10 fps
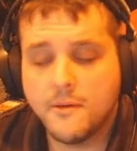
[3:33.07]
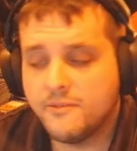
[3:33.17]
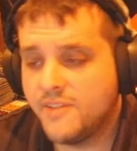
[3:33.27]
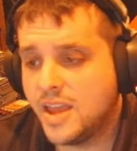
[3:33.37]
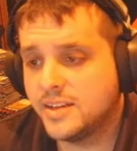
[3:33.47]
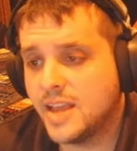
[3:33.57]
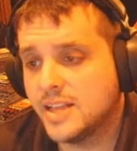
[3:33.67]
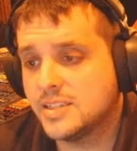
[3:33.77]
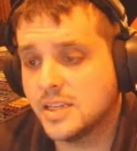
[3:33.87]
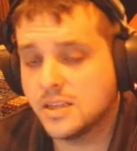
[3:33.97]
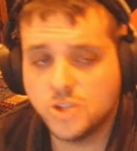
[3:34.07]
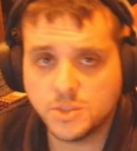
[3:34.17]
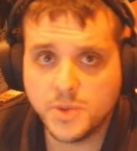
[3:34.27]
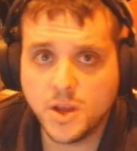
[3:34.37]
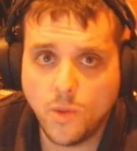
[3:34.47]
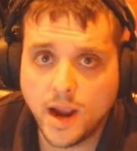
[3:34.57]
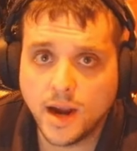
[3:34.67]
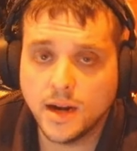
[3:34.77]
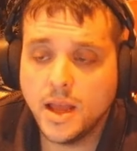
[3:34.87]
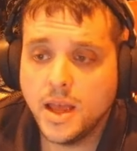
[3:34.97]
Fantastic. Just be
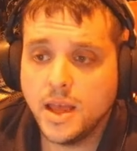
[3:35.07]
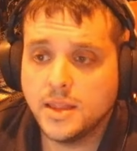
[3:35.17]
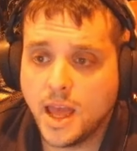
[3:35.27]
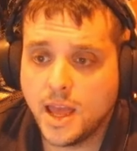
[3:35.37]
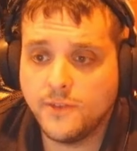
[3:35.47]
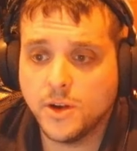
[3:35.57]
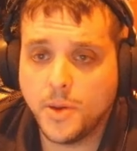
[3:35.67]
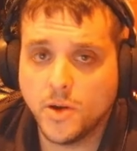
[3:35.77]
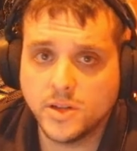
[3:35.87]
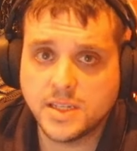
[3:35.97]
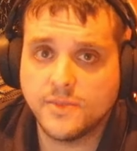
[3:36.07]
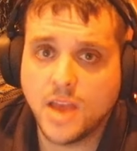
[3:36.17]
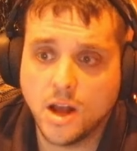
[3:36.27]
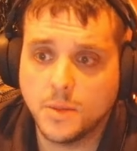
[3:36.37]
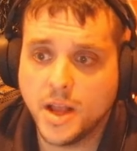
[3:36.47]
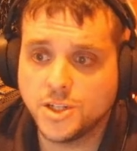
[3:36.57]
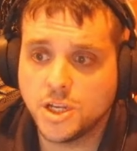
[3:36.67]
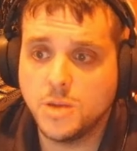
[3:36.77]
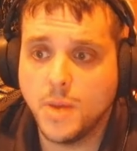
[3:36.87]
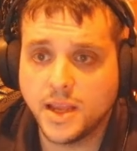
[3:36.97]
aware that if your opponents have counter
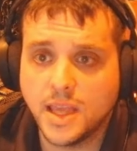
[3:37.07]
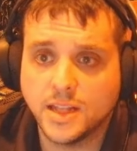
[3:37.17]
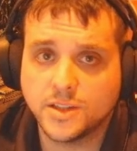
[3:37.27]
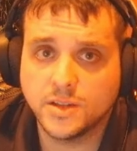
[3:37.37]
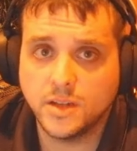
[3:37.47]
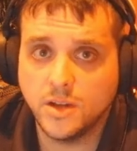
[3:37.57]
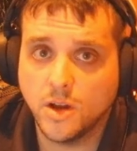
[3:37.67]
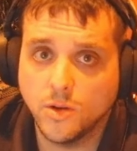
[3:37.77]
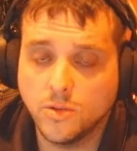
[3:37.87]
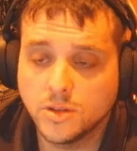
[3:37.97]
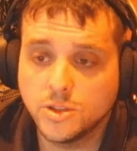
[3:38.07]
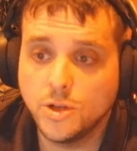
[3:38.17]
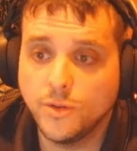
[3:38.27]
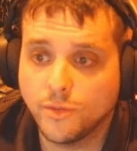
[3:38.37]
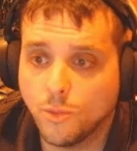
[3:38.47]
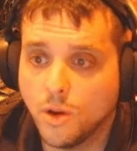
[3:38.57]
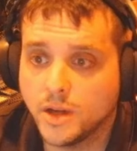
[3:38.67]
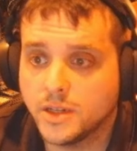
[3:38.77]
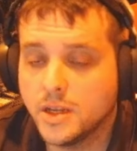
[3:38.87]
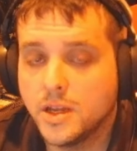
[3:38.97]
magic, you might get 2 for
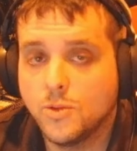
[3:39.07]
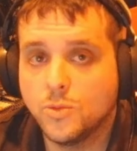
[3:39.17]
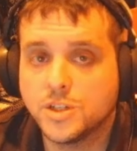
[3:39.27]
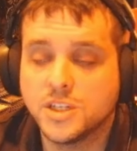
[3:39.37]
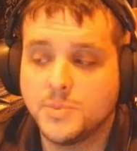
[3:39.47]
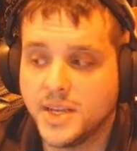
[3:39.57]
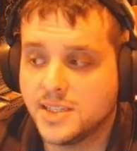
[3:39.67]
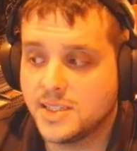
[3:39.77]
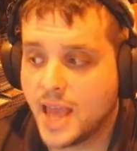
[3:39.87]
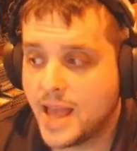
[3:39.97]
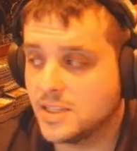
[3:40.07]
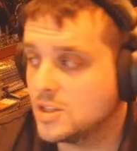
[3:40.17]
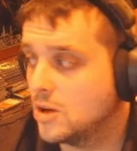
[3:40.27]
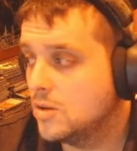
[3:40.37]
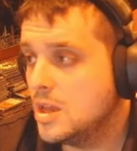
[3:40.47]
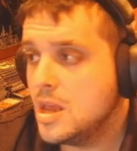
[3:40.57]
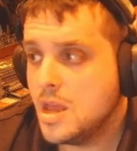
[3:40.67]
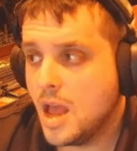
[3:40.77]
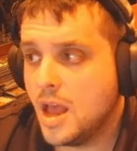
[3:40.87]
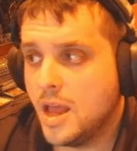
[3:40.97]
1, which is a big sad. So
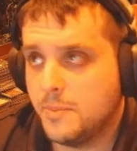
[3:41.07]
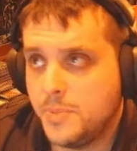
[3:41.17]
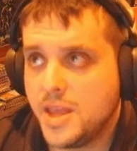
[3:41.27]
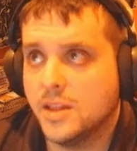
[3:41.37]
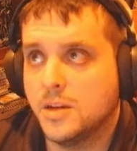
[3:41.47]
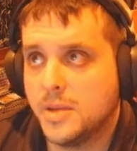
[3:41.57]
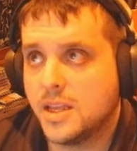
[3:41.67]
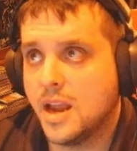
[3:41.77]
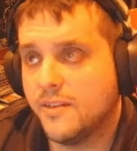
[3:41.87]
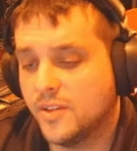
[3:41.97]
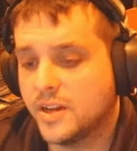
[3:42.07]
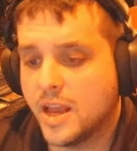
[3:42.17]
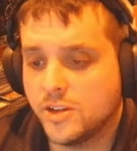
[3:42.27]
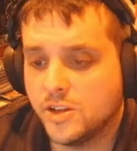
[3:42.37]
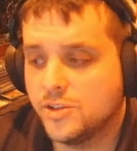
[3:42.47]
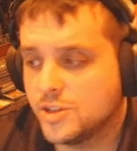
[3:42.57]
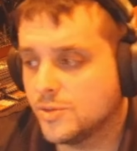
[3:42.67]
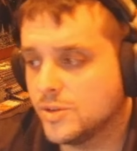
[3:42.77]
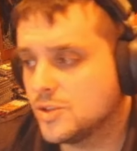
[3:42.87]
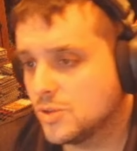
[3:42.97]
be a little bit careful on how you use your
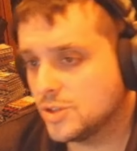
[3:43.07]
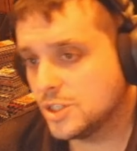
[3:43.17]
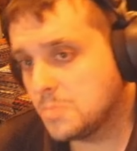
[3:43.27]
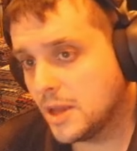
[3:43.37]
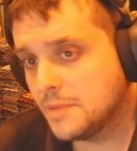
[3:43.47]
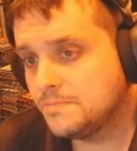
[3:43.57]
resources. But